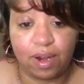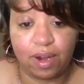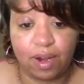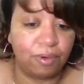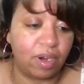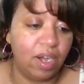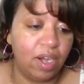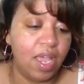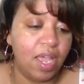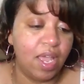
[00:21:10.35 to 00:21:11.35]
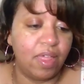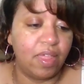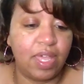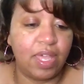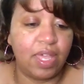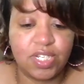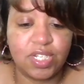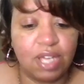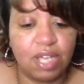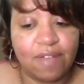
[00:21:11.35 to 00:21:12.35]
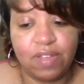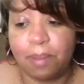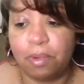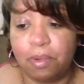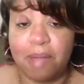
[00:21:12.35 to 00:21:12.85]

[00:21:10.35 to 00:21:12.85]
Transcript: or and they just still haven't come around.